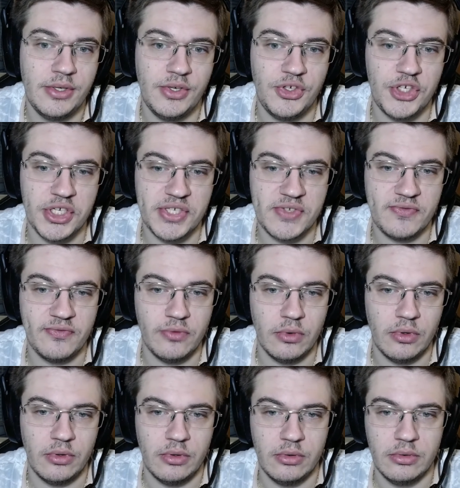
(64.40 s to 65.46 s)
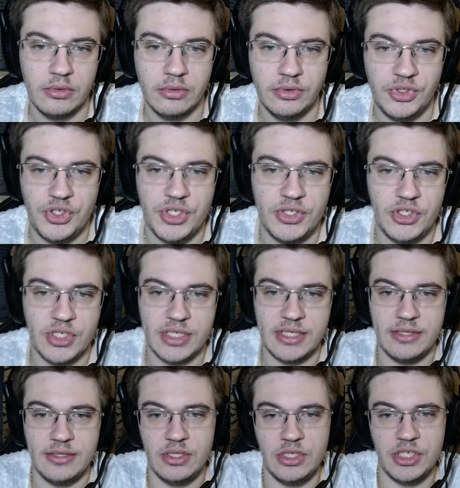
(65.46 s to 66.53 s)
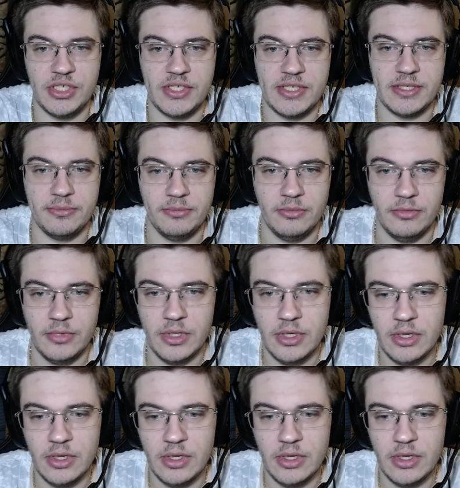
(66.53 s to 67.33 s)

just for just some